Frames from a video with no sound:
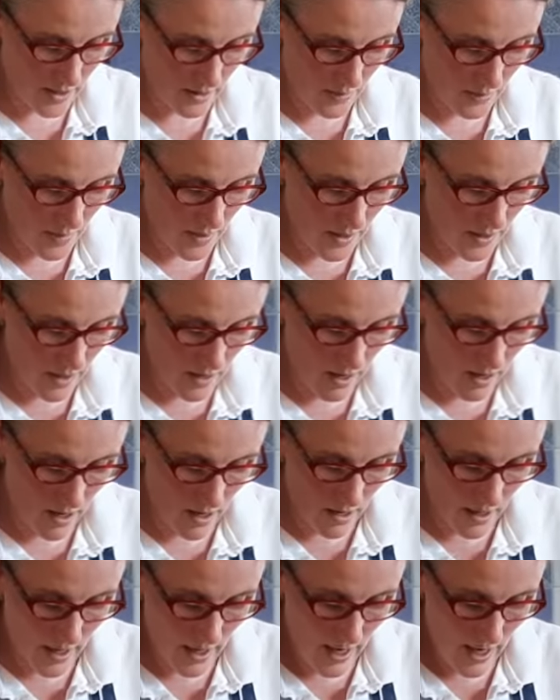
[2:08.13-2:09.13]
away our
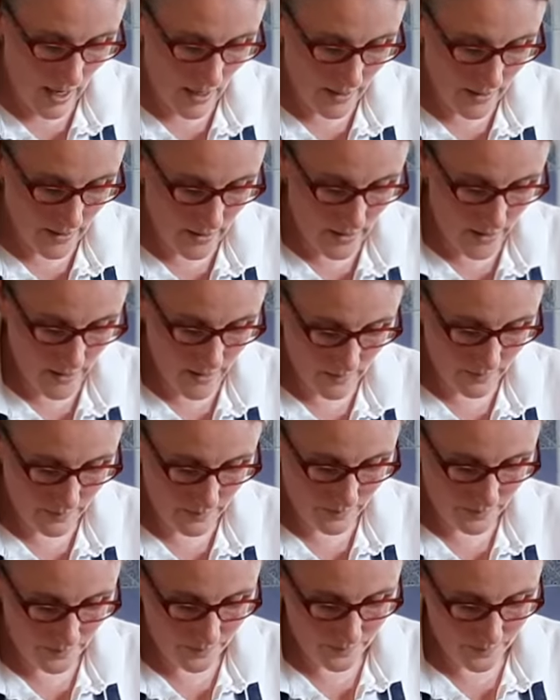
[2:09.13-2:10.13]
colander
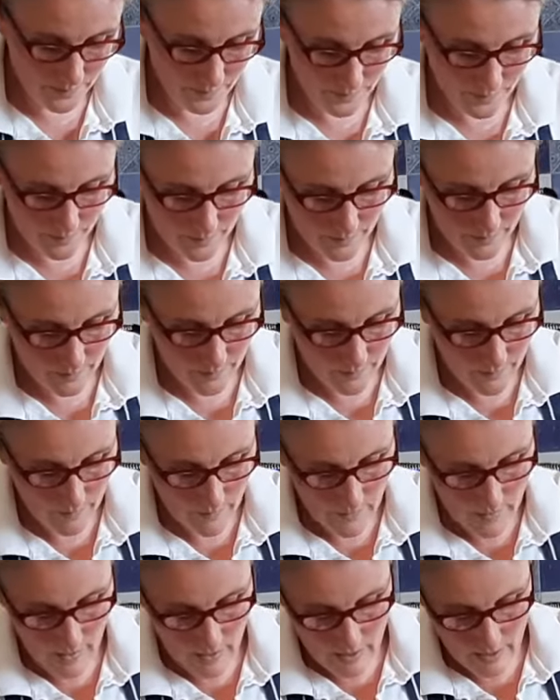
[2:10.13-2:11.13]

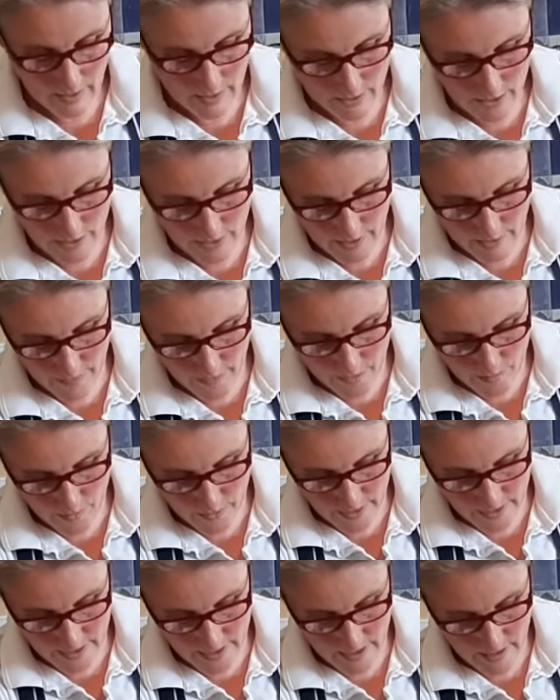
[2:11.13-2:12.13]
and just give our
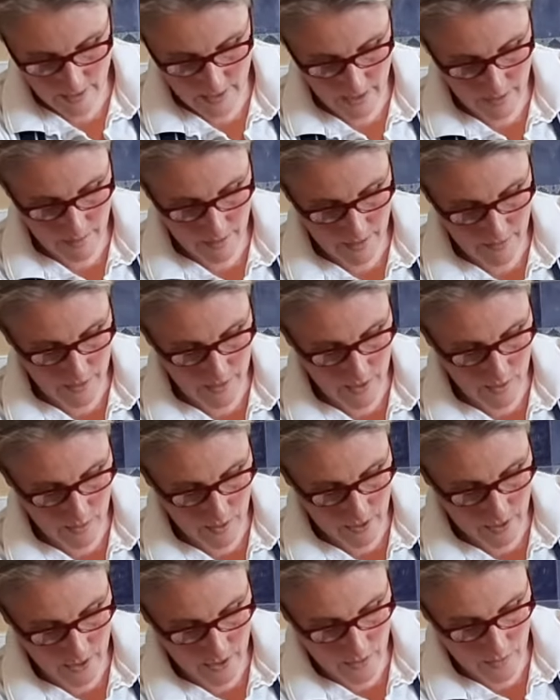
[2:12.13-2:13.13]
muslin a little bit of a
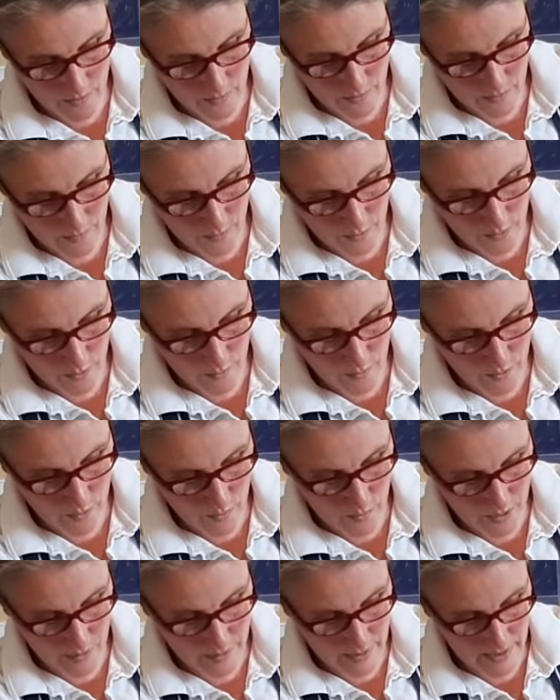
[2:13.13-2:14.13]
squeeze too. We don't
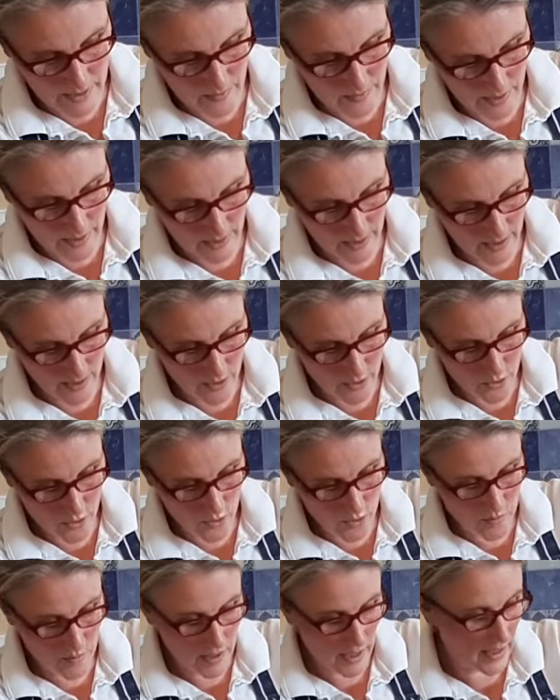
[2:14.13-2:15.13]
want to be leaving any of the
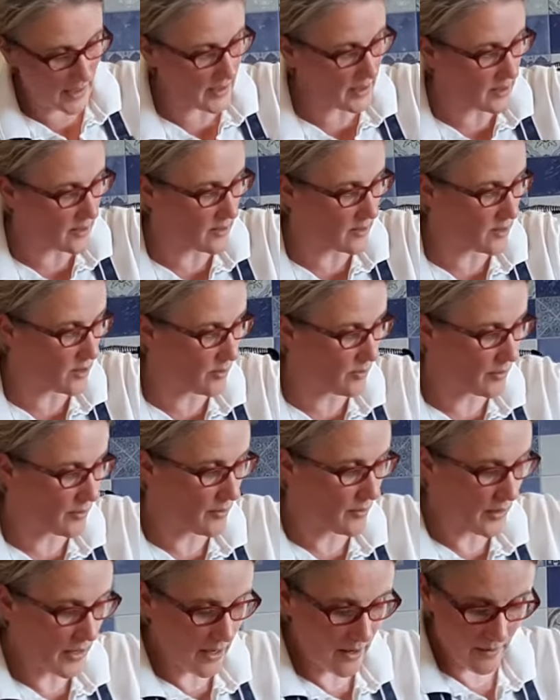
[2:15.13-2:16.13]
juice behind. It's a good, lovely
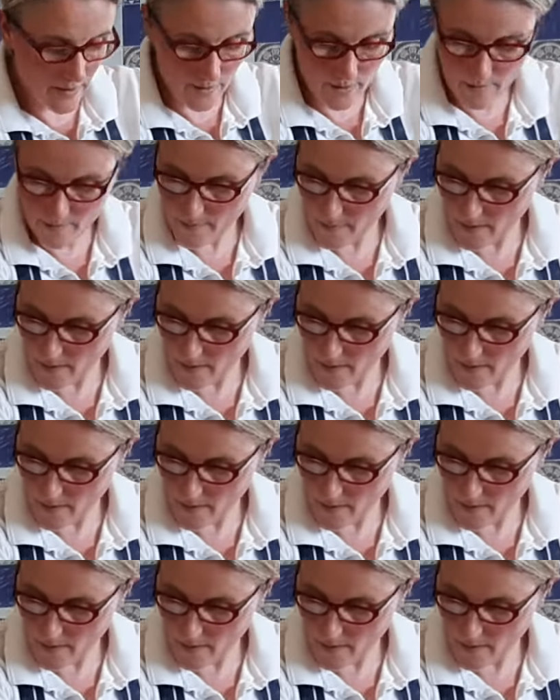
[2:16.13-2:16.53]
flavour